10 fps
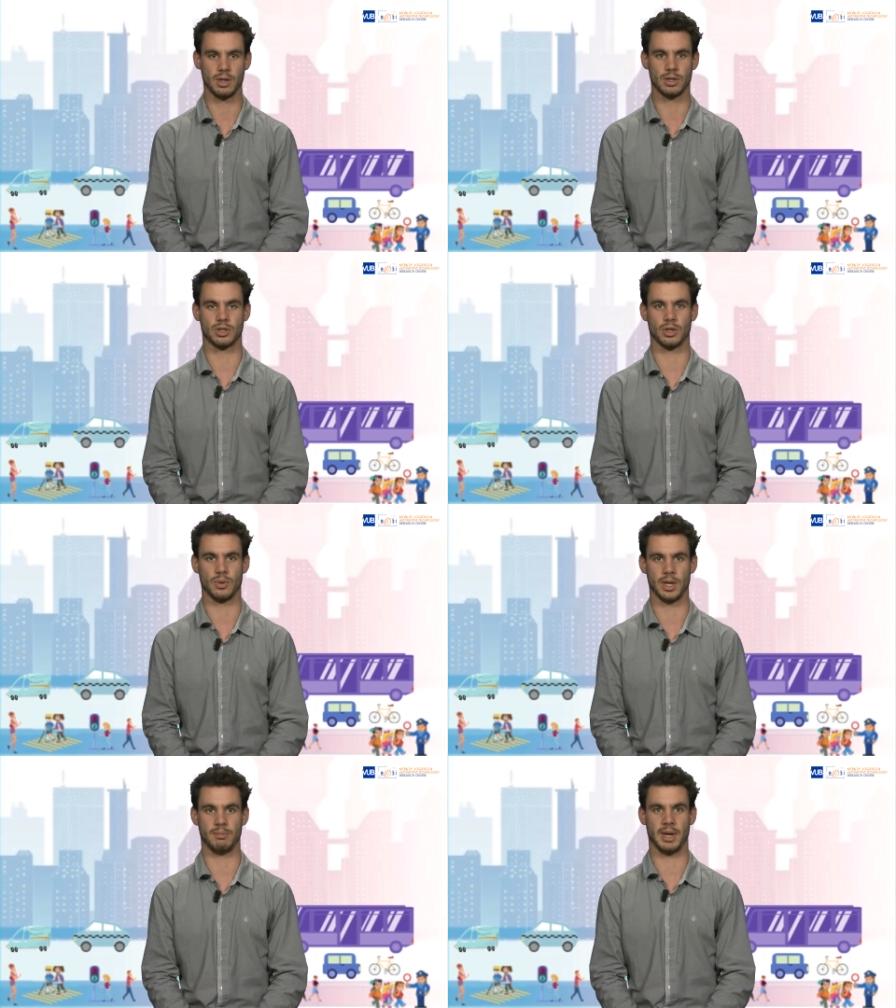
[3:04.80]

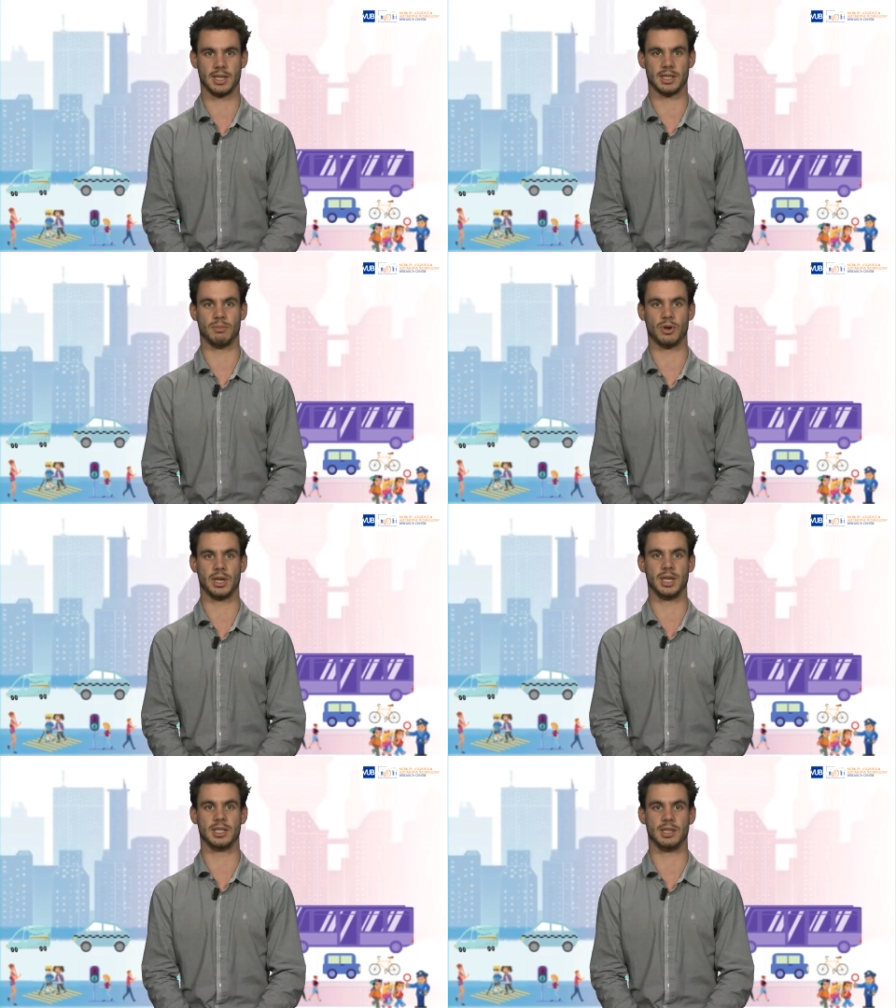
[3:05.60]
so it makes it more
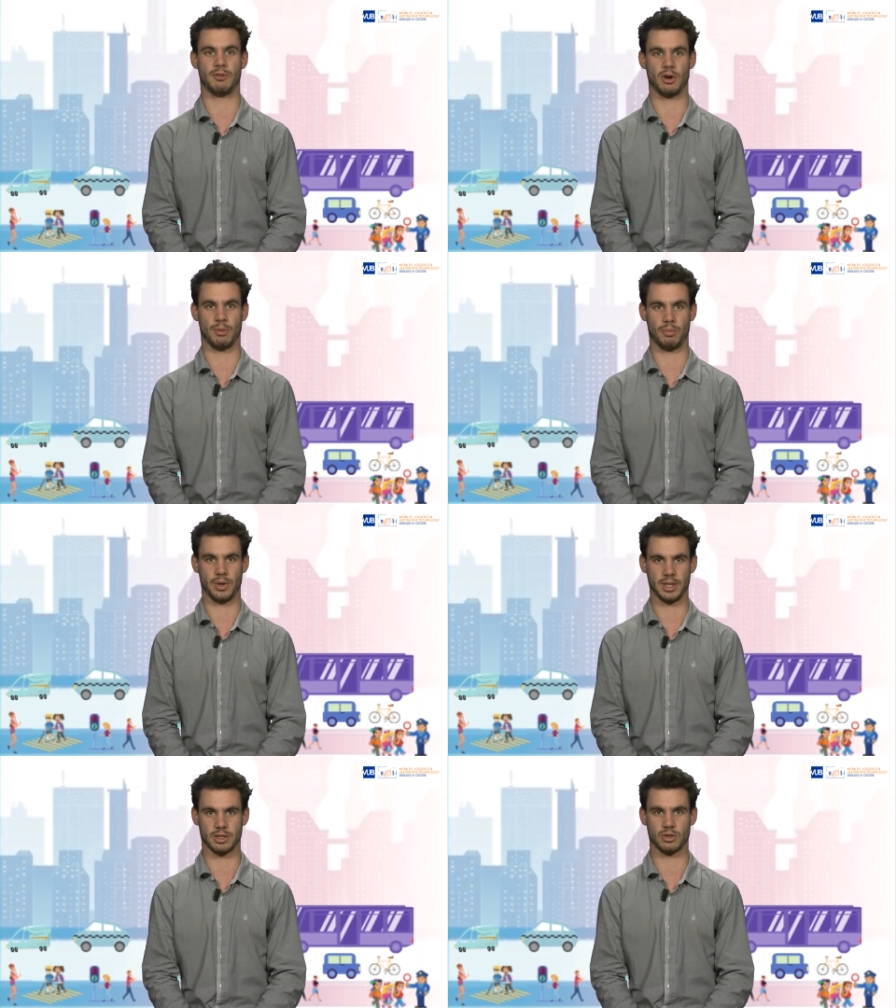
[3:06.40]
easy for
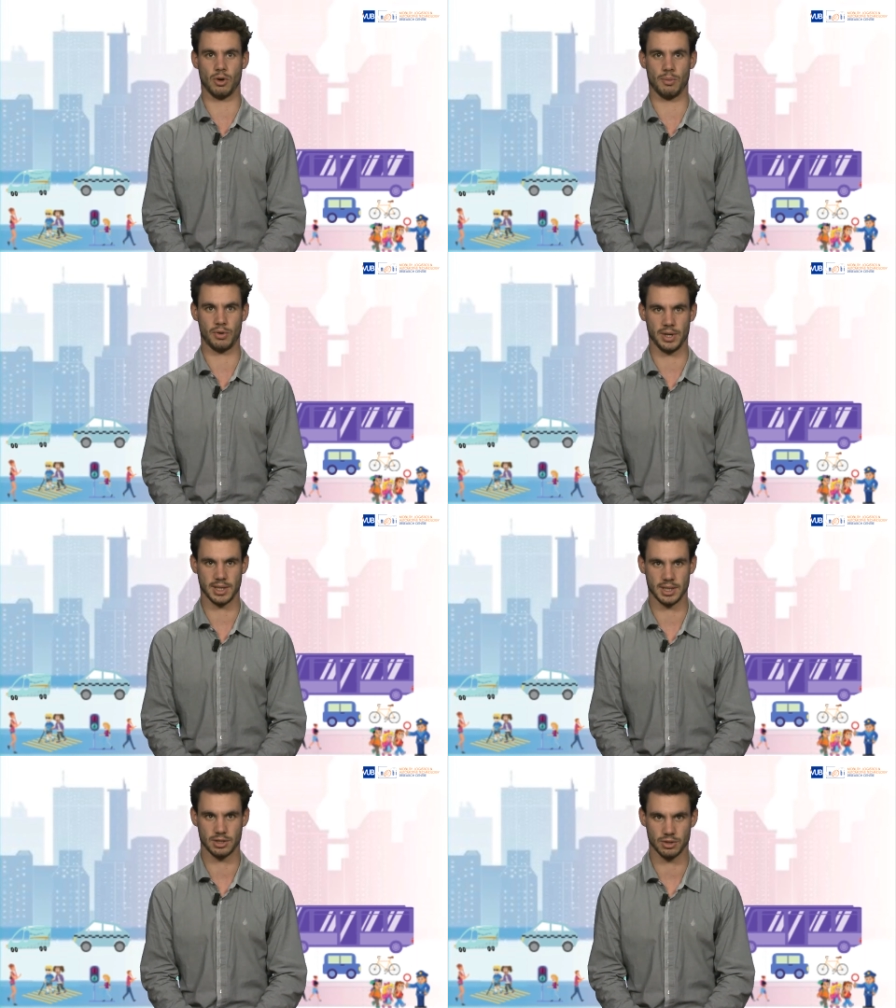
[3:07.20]
operators to operate
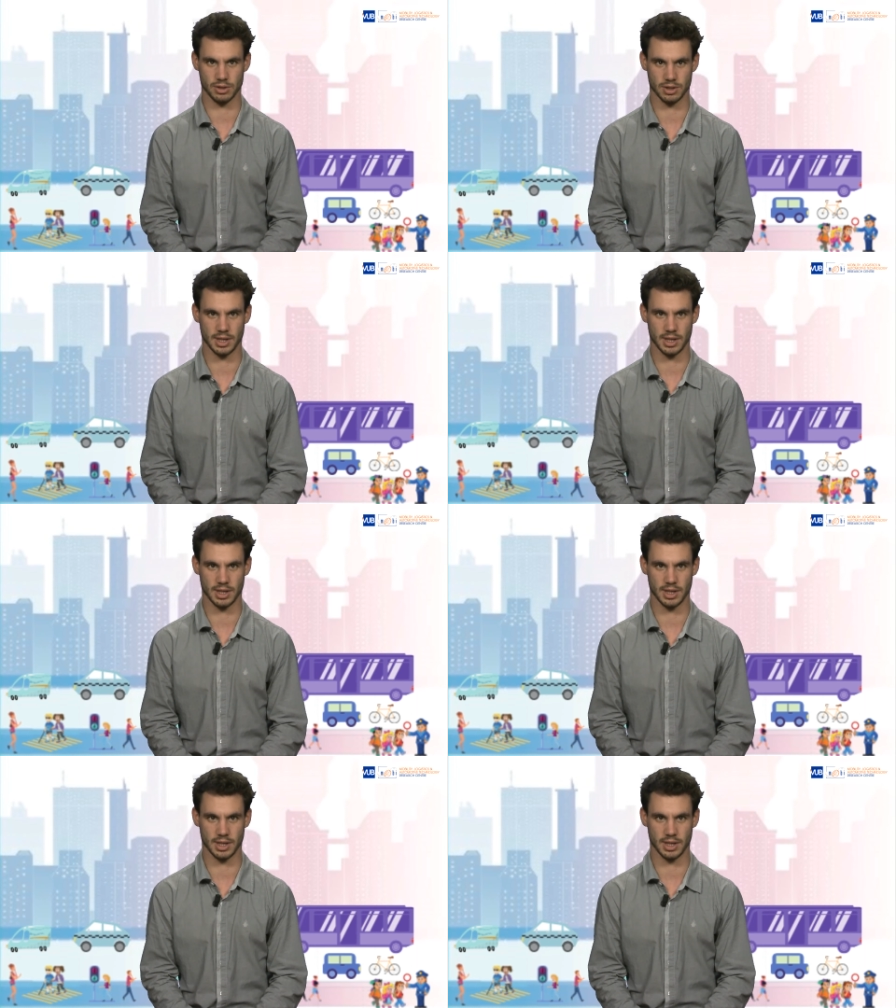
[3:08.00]
in a certain